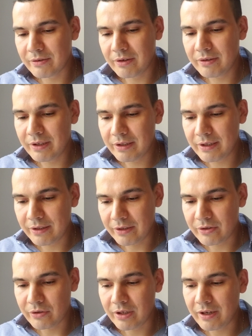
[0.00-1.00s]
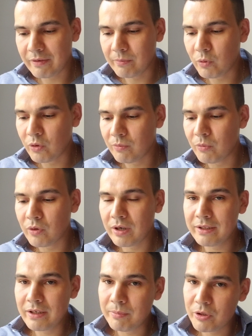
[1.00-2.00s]
around day 10 I started having more and more. I
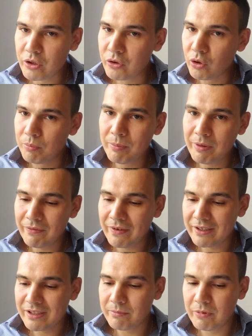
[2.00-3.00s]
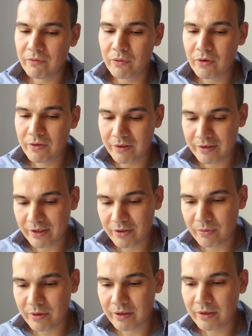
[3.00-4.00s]
did a bunch of dopamine fasting before this. That's
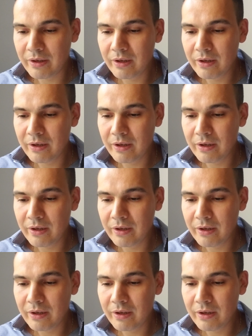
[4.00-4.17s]
why.